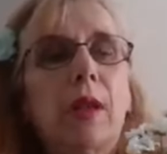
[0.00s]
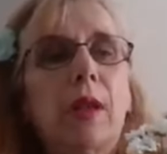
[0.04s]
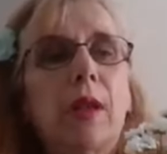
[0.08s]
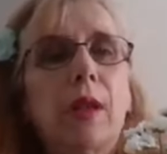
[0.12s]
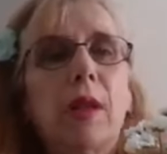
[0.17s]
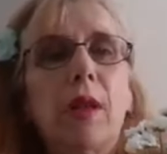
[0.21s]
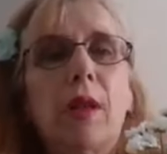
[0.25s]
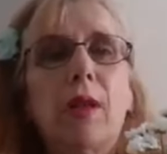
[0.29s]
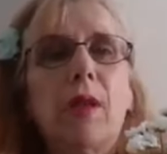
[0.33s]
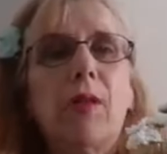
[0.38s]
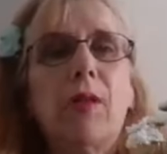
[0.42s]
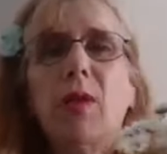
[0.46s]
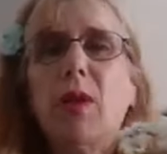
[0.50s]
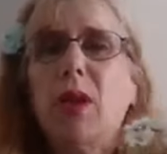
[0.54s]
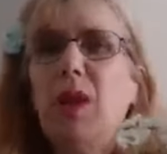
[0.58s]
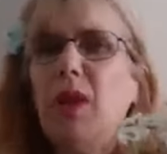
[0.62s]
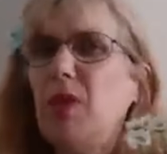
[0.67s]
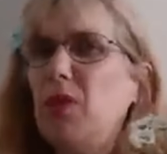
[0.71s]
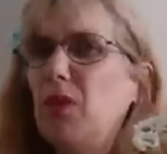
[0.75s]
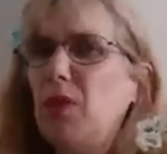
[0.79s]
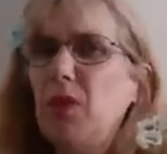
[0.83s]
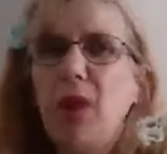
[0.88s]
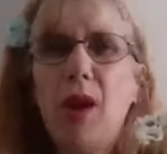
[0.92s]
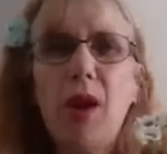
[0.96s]
girl,
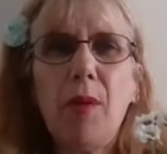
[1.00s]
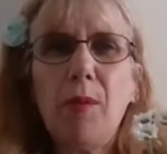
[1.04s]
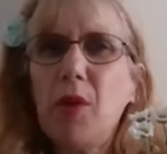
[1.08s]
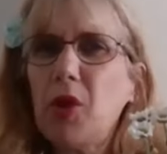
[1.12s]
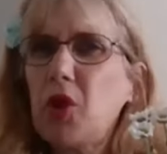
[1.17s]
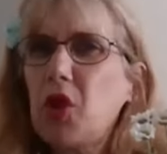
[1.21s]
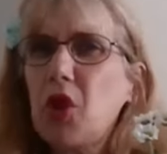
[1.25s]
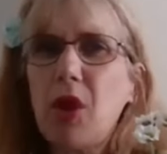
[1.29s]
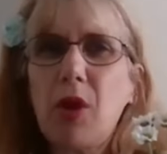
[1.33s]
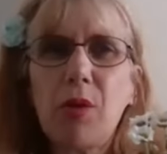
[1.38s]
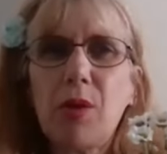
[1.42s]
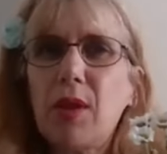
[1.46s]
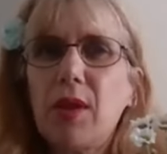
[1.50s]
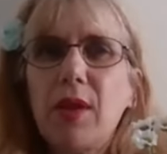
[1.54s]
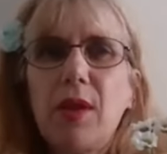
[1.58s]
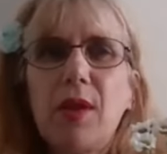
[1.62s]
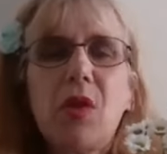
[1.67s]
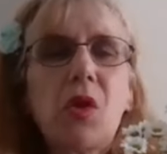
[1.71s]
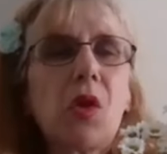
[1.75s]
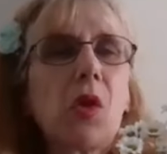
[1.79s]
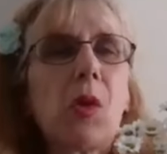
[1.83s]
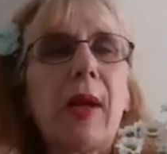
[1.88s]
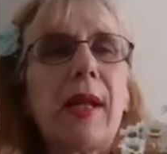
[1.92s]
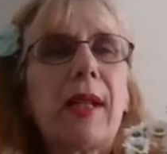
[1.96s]
not much older
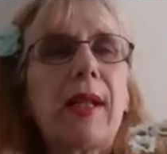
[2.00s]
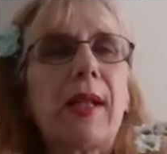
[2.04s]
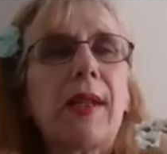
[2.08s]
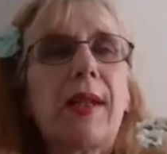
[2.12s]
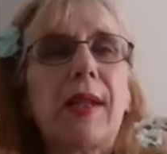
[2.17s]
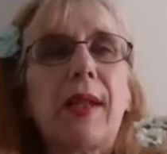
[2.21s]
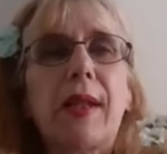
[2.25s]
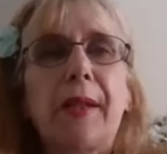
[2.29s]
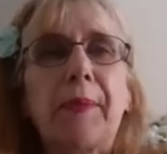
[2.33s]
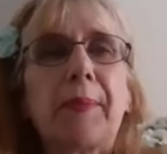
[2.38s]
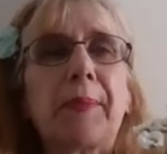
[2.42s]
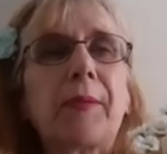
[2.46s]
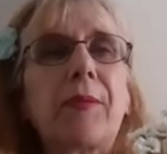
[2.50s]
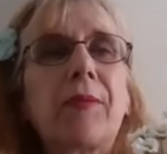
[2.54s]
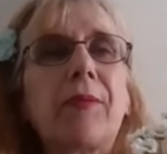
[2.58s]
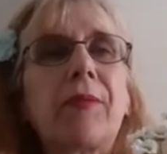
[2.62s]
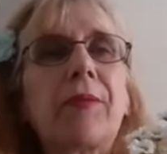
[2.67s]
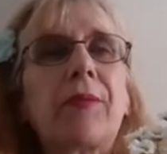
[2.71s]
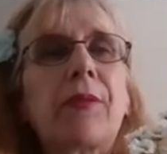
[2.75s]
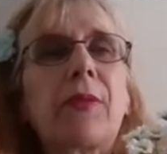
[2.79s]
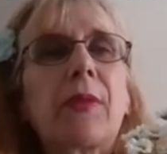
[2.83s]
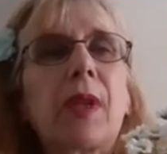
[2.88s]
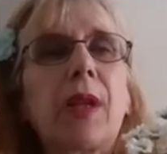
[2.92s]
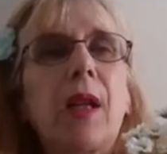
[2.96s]
than 20
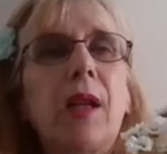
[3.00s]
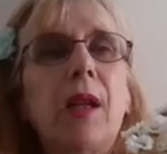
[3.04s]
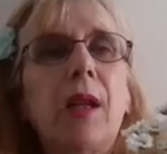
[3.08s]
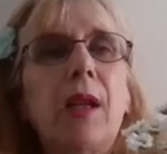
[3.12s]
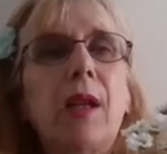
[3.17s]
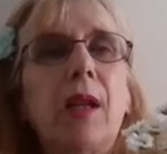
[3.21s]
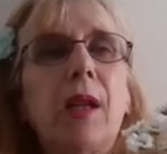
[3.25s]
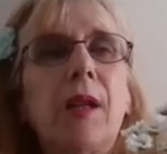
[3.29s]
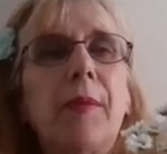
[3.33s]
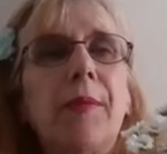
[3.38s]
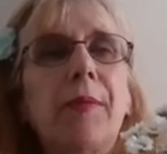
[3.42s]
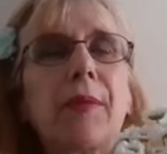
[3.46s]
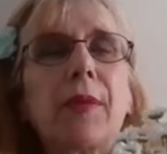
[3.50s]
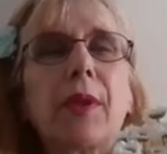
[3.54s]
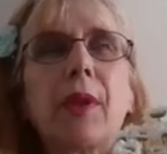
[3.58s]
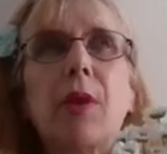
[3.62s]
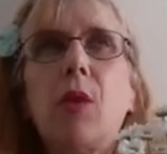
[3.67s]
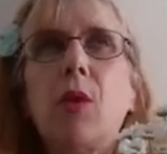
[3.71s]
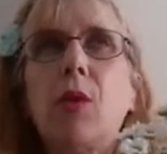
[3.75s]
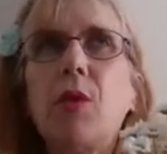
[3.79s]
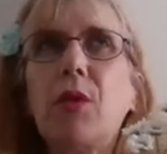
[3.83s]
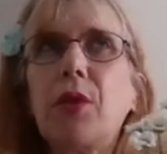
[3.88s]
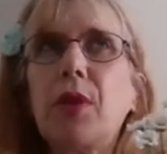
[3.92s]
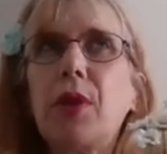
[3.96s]
um,
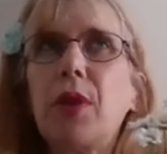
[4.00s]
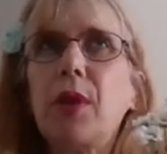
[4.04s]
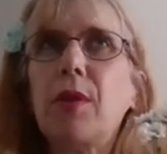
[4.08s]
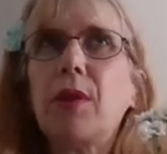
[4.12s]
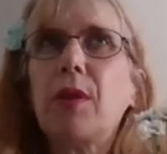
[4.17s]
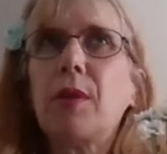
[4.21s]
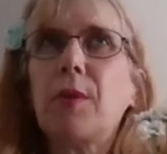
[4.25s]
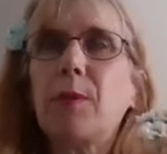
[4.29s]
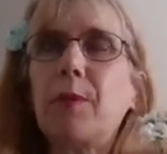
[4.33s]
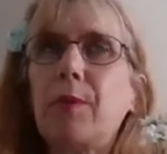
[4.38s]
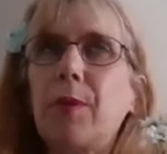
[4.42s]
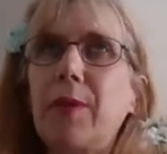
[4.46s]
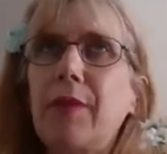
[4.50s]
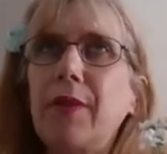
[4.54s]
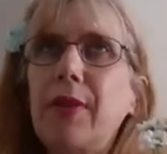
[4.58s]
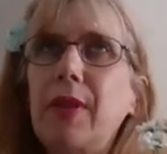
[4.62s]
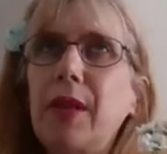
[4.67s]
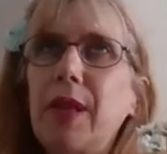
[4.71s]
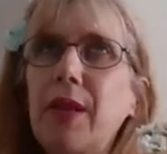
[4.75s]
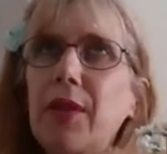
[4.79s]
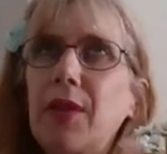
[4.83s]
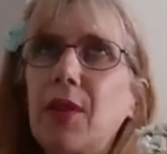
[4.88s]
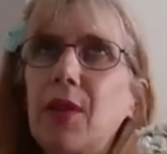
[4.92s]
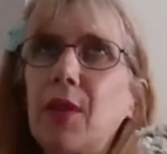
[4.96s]
also, I
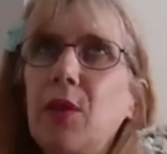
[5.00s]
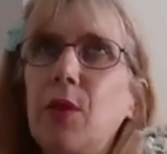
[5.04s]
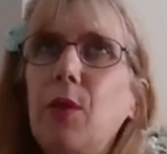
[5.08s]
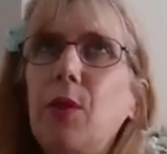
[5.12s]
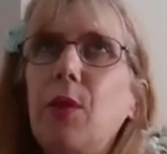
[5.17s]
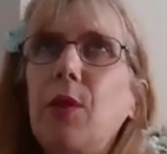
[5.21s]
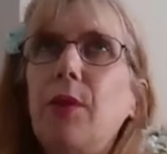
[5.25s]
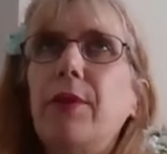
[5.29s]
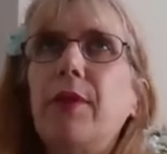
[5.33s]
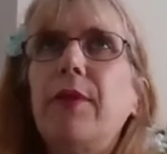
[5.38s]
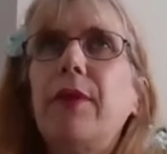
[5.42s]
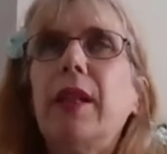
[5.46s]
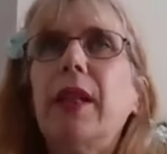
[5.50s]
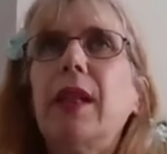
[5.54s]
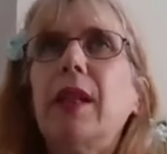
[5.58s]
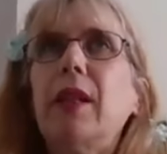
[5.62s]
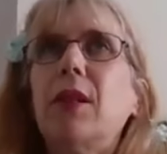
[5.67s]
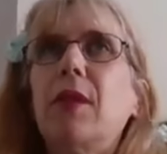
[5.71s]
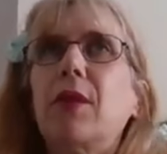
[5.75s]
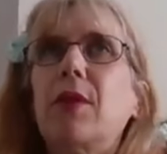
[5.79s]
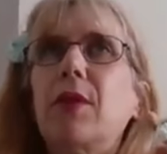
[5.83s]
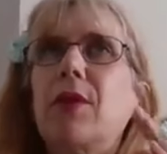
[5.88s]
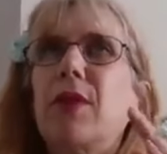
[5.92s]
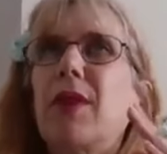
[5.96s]
feel it's the north of
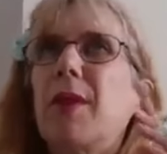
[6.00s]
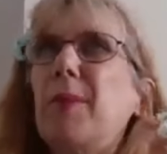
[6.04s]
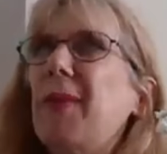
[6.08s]
England.